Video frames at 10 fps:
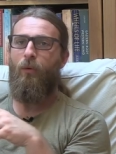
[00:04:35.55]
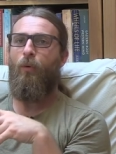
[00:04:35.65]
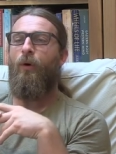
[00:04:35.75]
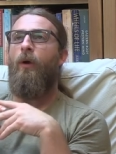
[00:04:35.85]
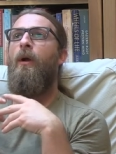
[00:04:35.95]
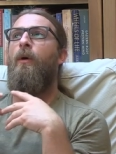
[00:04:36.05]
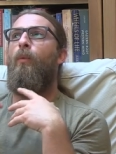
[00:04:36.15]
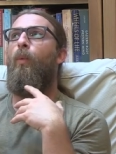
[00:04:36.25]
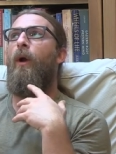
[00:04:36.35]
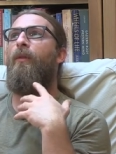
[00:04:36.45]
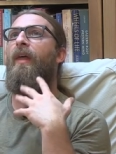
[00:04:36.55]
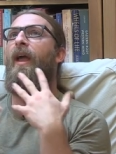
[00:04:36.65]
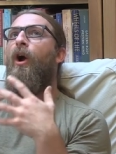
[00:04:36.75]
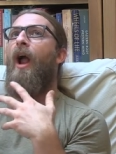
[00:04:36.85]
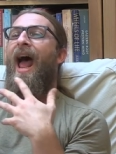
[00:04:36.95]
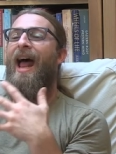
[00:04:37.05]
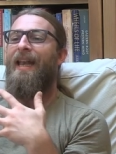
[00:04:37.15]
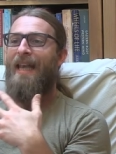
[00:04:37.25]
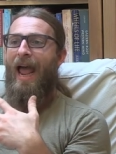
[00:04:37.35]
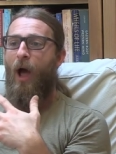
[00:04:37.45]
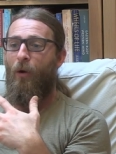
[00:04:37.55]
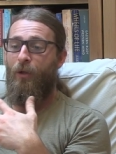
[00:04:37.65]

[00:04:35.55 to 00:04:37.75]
or where they are at now.